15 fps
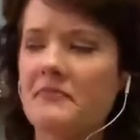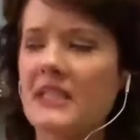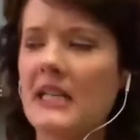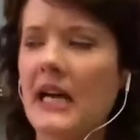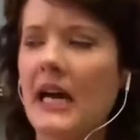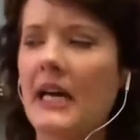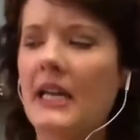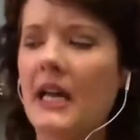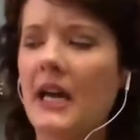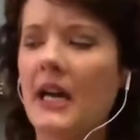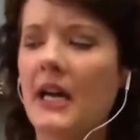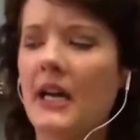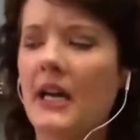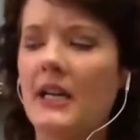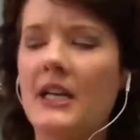
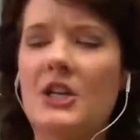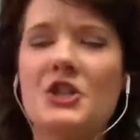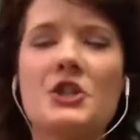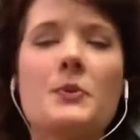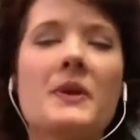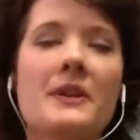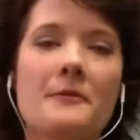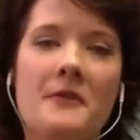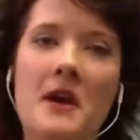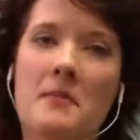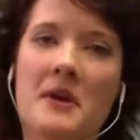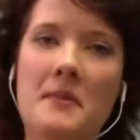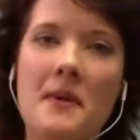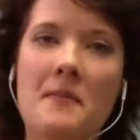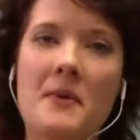an issue with a
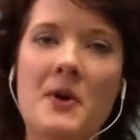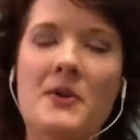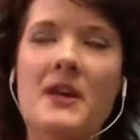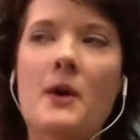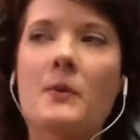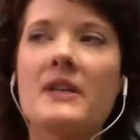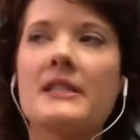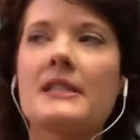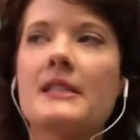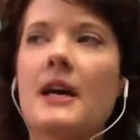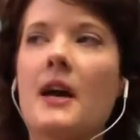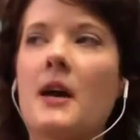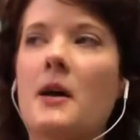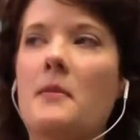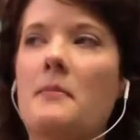family member that was,
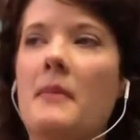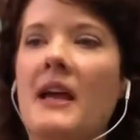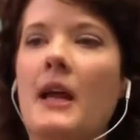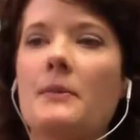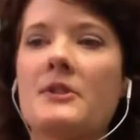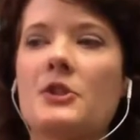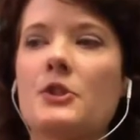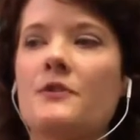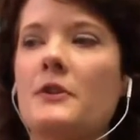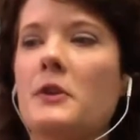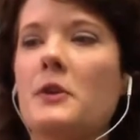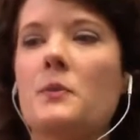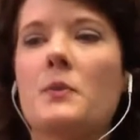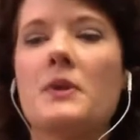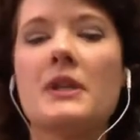and I was just
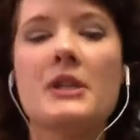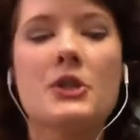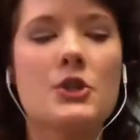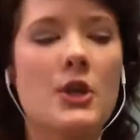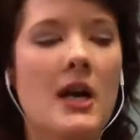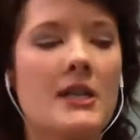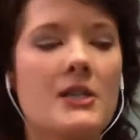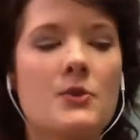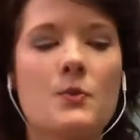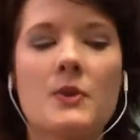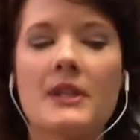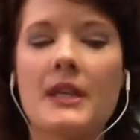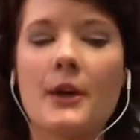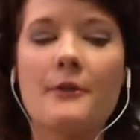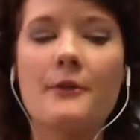feeling really stressed,
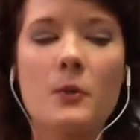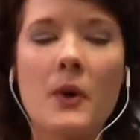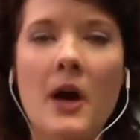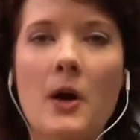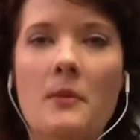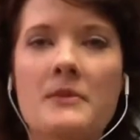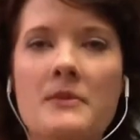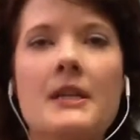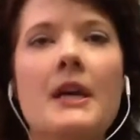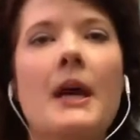really overwhelmed,